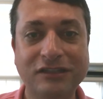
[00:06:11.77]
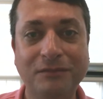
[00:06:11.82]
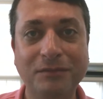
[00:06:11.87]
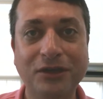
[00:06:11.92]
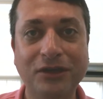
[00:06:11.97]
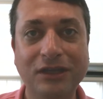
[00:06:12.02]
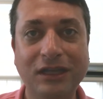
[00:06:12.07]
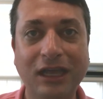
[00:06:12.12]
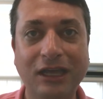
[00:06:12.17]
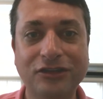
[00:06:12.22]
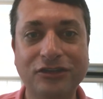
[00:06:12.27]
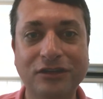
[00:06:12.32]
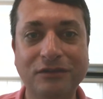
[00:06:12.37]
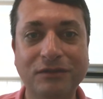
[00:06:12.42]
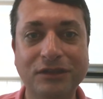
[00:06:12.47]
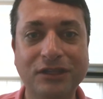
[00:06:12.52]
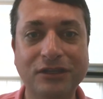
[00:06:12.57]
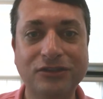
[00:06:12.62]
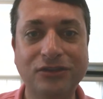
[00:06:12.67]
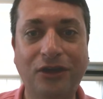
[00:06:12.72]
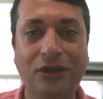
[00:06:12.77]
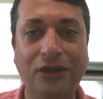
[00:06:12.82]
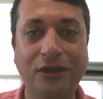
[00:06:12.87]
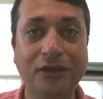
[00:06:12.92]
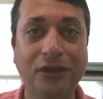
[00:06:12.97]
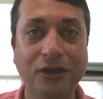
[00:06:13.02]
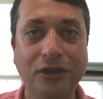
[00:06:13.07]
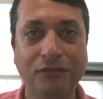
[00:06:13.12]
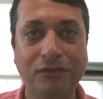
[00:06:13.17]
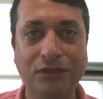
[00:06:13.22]
communication with the dog
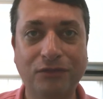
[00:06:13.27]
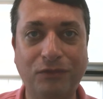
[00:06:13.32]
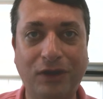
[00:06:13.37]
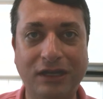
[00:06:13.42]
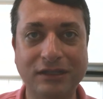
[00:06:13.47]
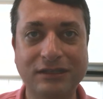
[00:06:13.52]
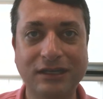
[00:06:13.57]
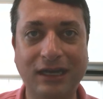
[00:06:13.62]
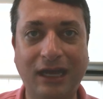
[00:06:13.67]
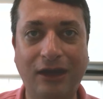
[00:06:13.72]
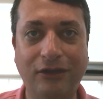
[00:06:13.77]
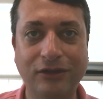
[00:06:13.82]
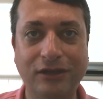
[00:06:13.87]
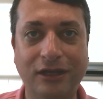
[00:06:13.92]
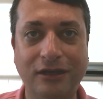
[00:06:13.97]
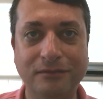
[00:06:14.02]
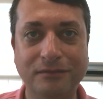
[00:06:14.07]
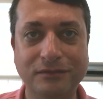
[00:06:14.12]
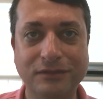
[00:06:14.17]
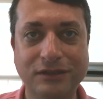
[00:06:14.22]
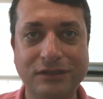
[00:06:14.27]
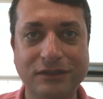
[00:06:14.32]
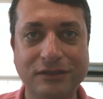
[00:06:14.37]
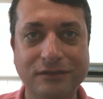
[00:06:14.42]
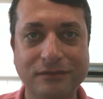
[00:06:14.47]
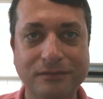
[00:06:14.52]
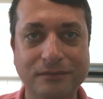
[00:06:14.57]
with wanted outcomes.